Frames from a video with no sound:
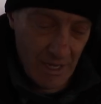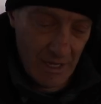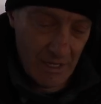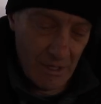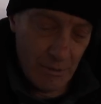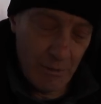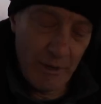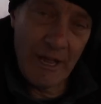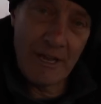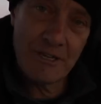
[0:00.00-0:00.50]

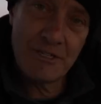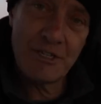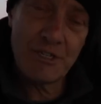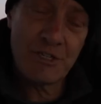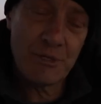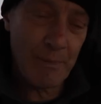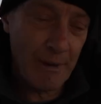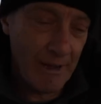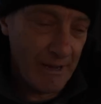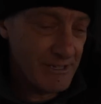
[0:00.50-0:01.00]
than we
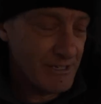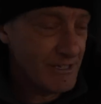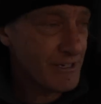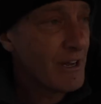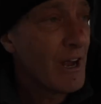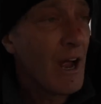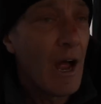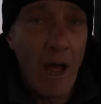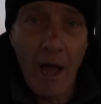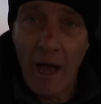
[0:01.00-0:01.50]
anticipated,
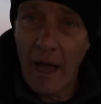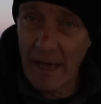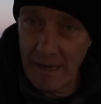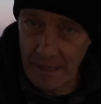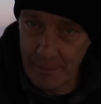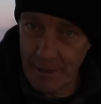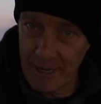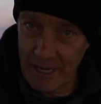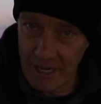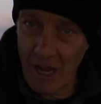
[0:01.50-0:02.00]
and
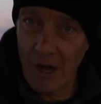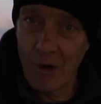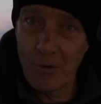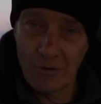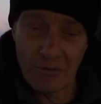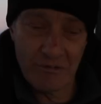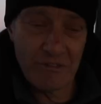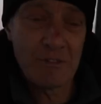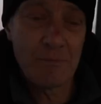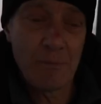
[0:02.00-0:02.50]
a bit
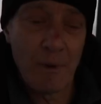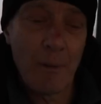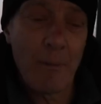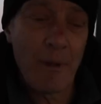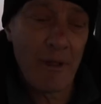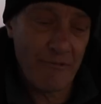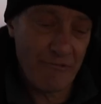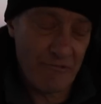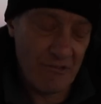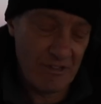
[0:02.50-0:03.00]
colder. It's
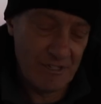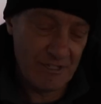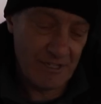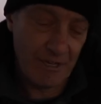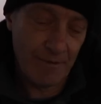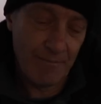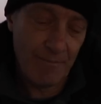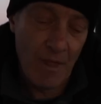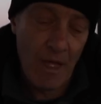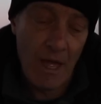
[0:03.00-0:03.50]
blooming
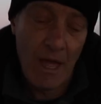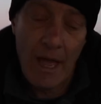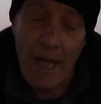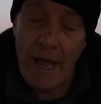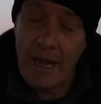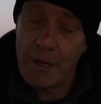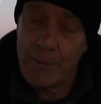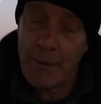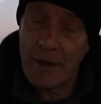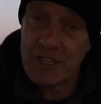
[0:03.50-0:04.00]
freezing.
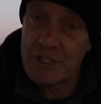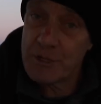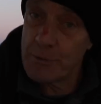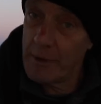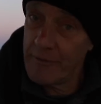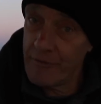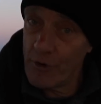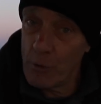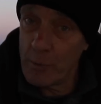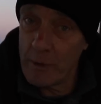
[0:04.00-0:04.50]
Anyway, so
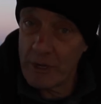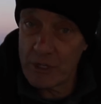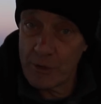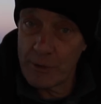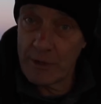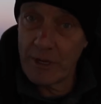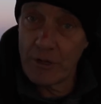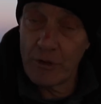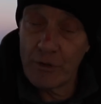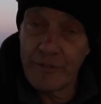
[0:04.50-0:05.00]
we thought we'd do
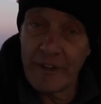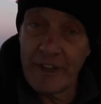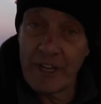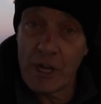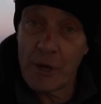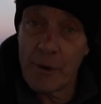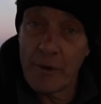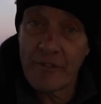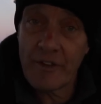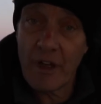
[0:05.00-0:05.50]
a little
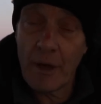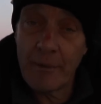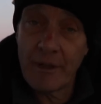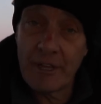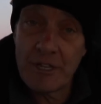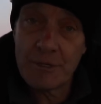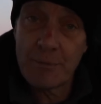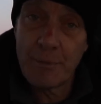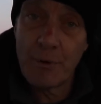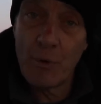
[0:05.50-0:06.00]
video of coming
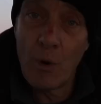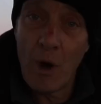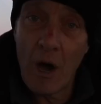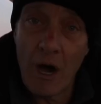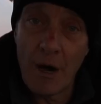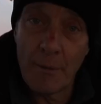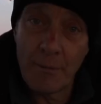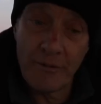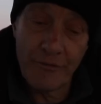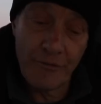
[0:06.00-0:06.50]
into Poole
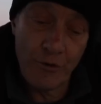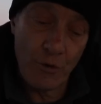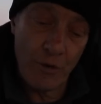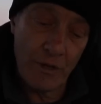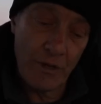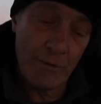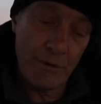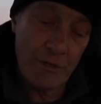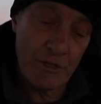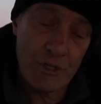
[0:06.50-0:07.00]
Harbour for
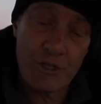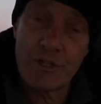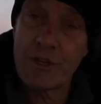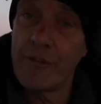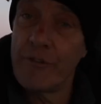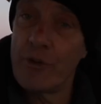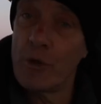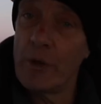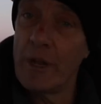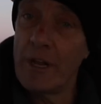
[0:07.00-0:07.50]
you and just
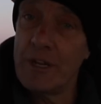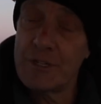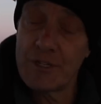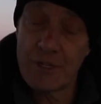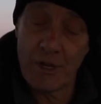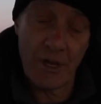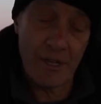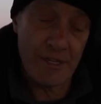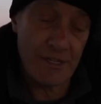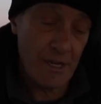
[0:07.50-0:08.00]
give you an
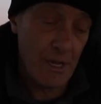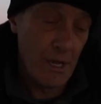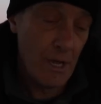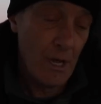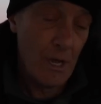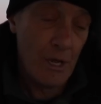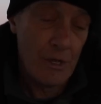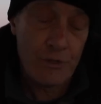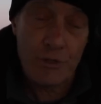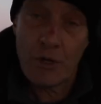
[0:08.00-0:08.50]
insight.
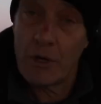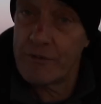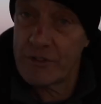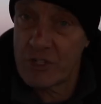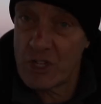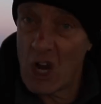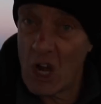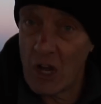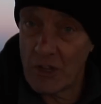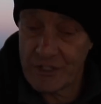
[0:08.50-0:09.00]
So I got the
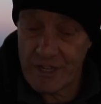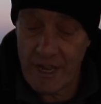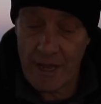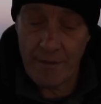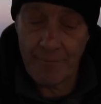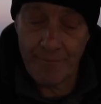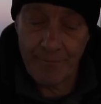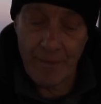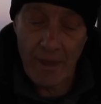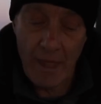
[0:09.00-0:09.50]
chart
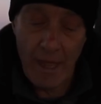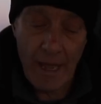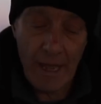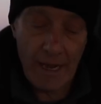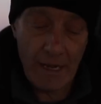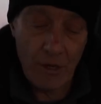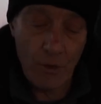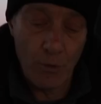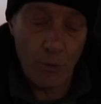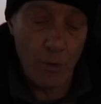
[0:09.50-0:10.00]
out,
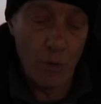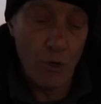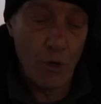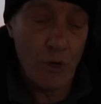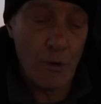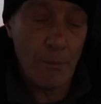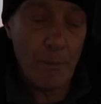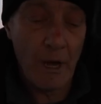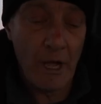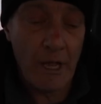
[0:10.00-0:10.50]
had a little
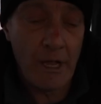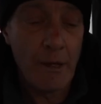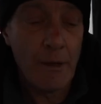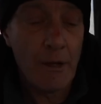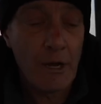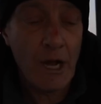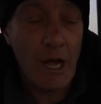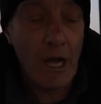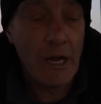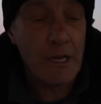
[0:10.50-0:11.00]
look at my
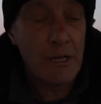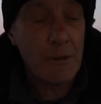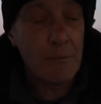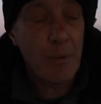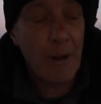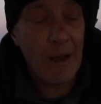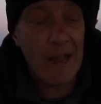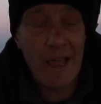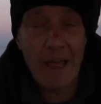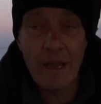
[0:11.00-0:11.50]
cunning
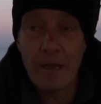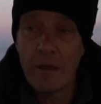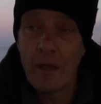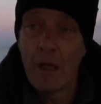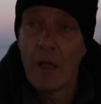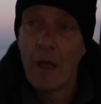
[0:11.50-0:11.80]
plan,